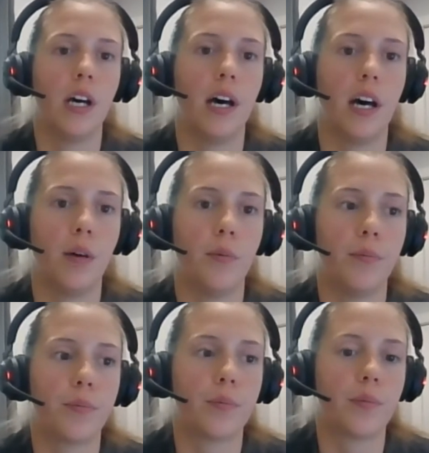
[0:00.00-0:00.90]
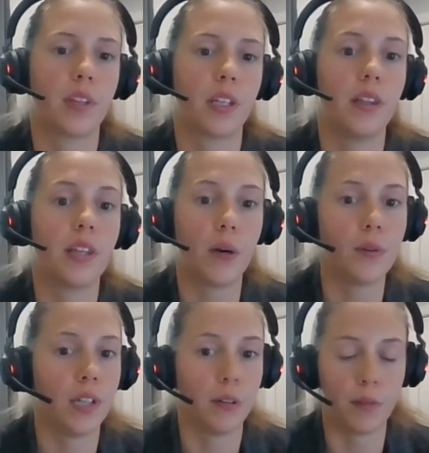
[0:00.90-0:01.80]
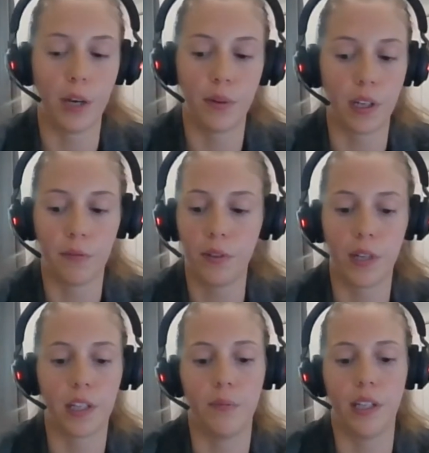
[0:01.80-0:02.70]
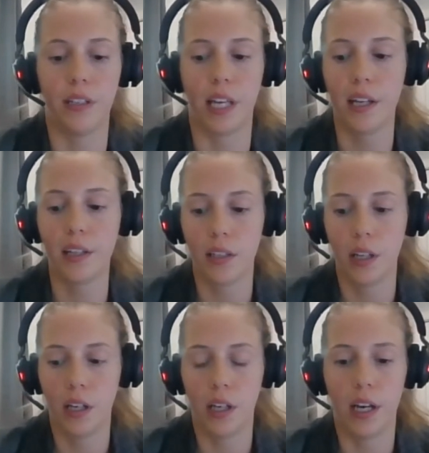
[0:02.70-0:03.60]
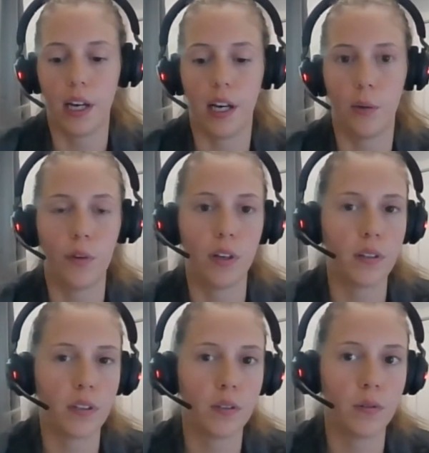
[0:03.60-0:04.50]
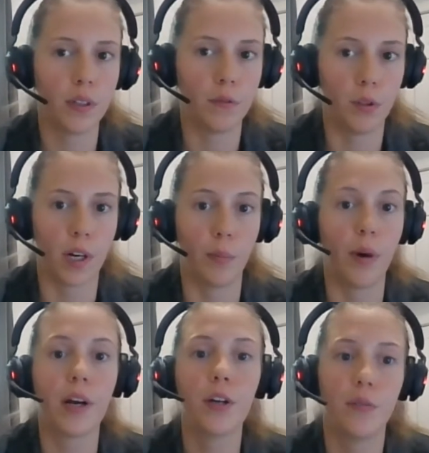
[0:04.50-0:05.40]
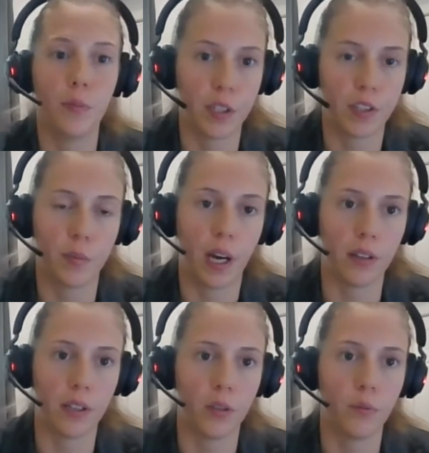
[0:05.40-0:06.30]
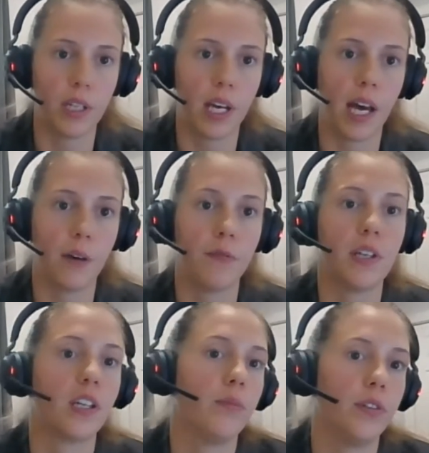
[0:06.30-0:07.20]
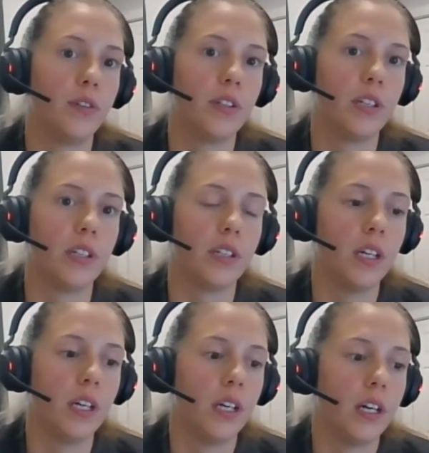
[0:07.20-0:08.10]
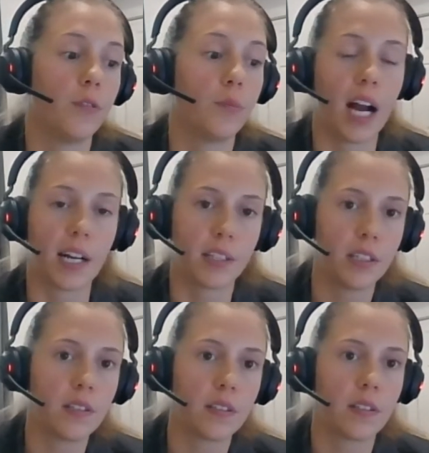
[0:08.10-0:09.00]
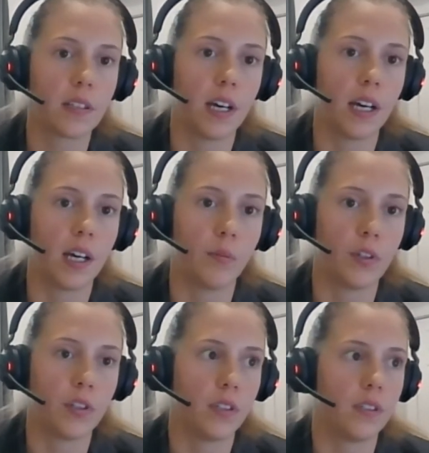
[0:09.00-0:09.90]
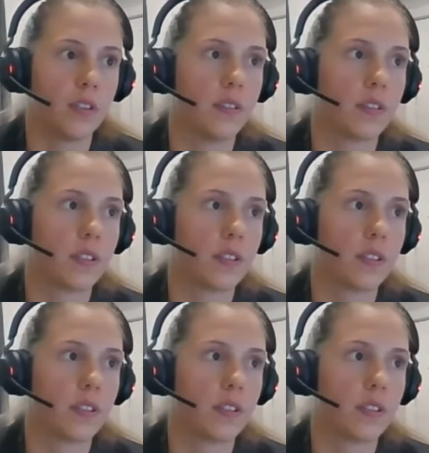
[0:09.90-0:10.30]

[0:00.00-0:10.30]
Um, that would def- I would definitely recommend that. Um, we also, if you are part of a municipality, we have the community of practice, um, which is